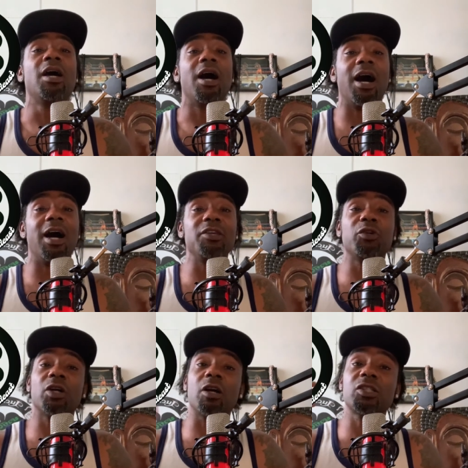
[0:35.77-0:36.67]
You
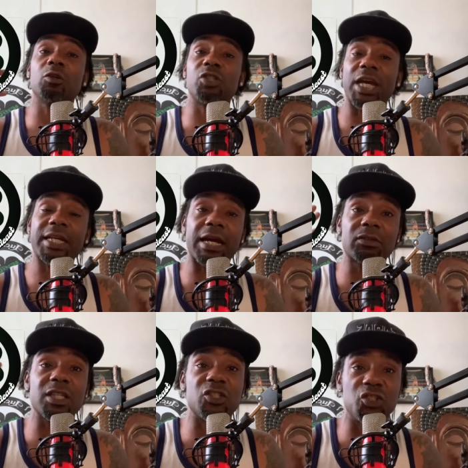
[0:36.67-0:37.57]
can also check
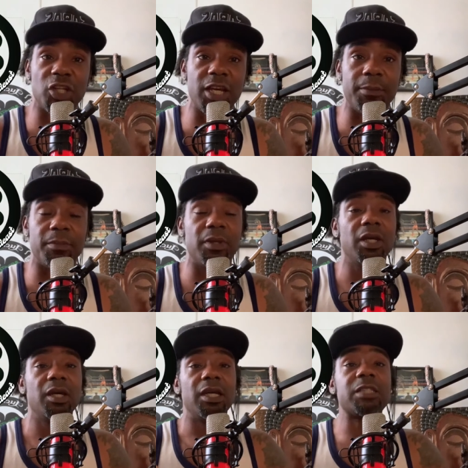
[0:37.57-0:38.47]
out the gym.
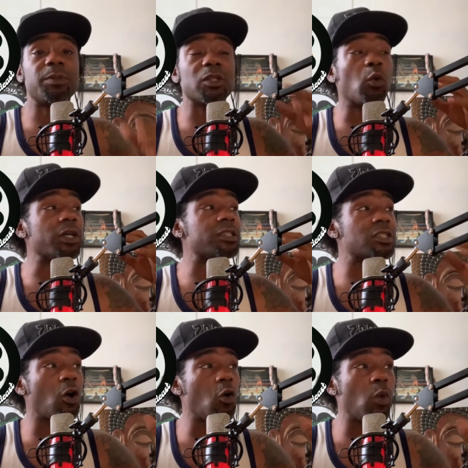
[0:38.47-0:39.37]
It's been going
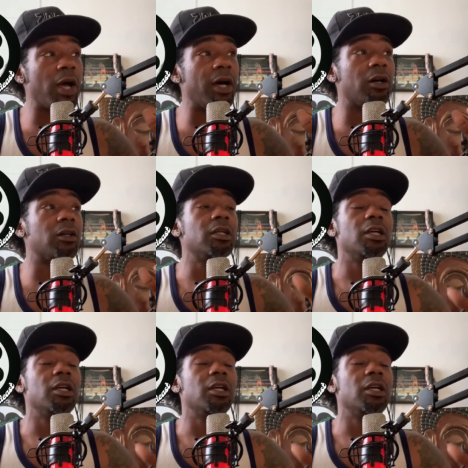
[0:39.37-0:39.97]
so well.